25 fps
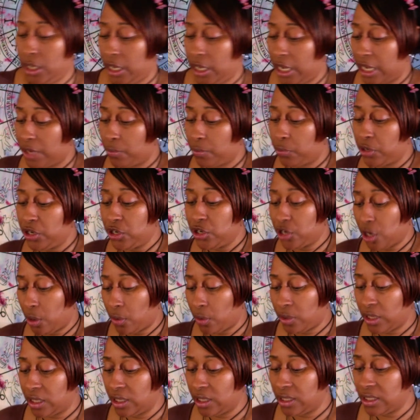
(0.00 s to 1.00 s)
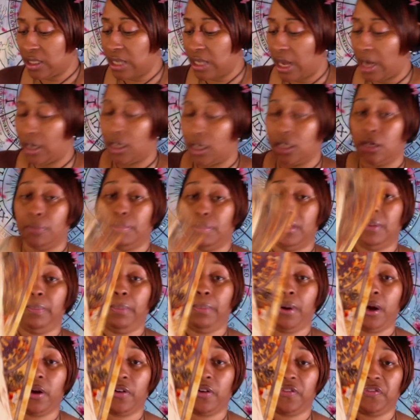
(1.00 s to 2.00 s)
and we know that it's not going to be
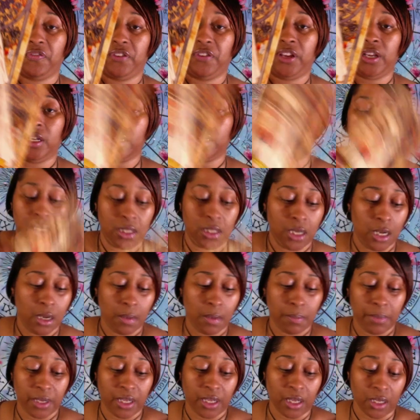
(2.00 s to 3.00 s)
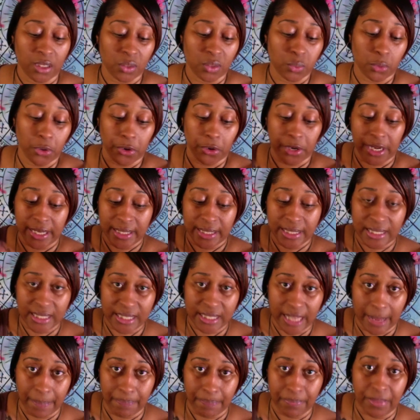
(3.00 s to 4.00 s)
perfect because we're
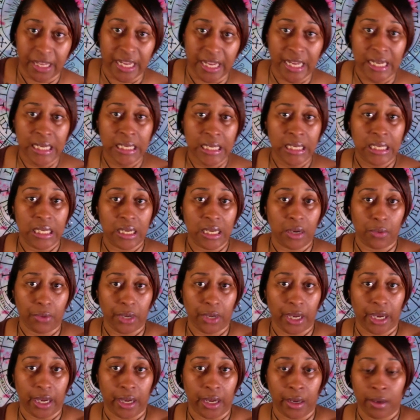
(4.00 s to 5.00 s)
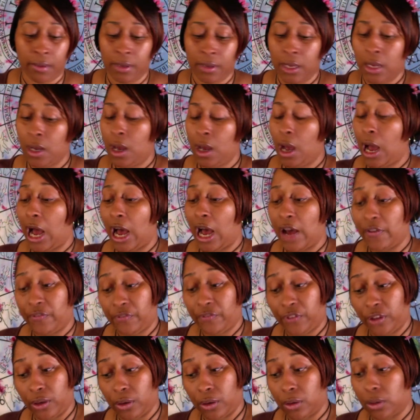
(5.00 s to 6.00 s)
accepting. Okay, I
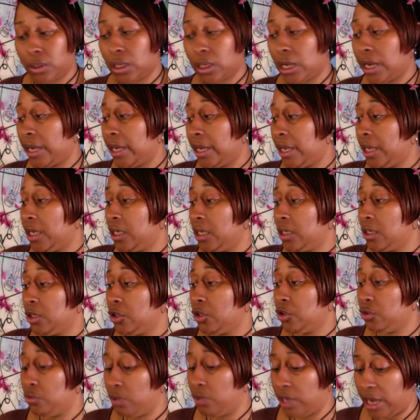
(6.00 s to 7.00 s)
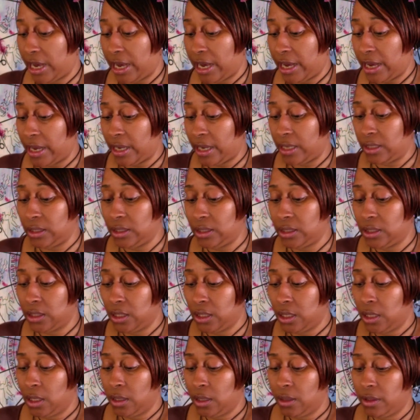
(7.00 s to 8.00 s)
feel like you guys,
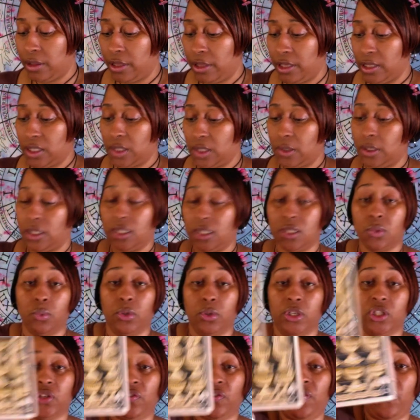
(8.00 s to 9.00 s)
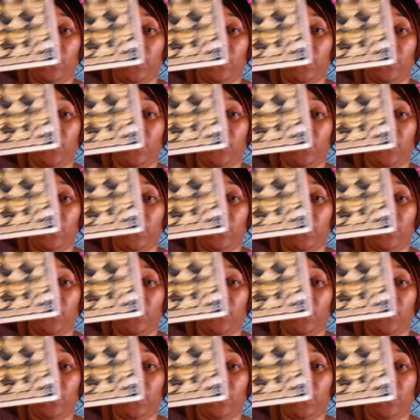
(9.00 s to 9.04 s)
this is wish